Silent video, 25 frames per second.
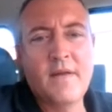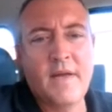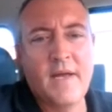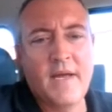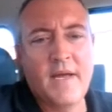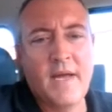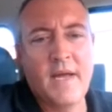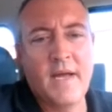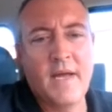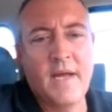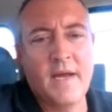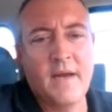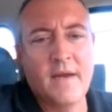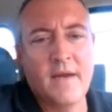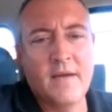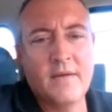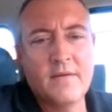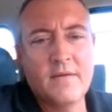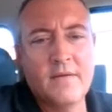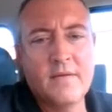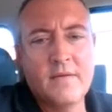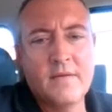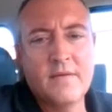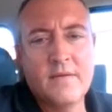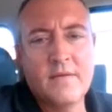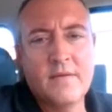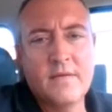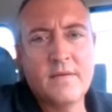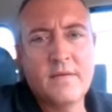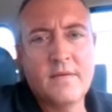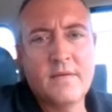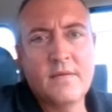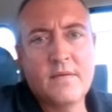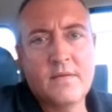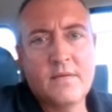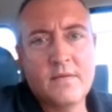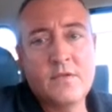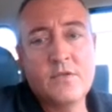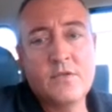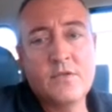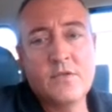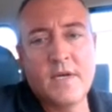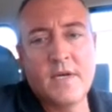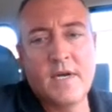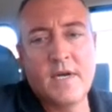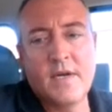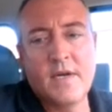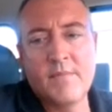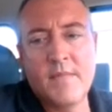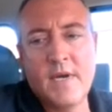and
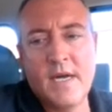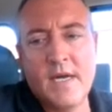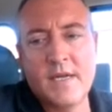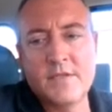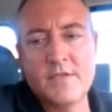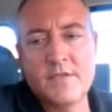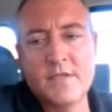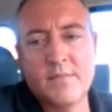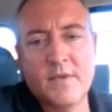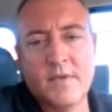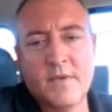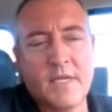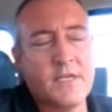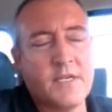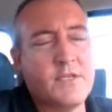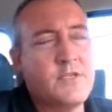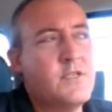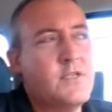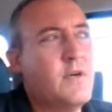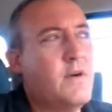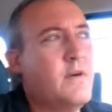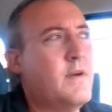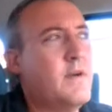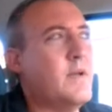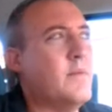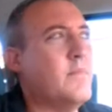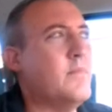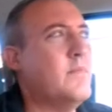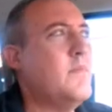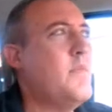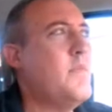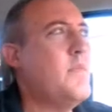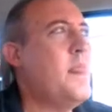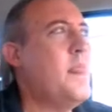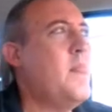try and mine some Electroneum.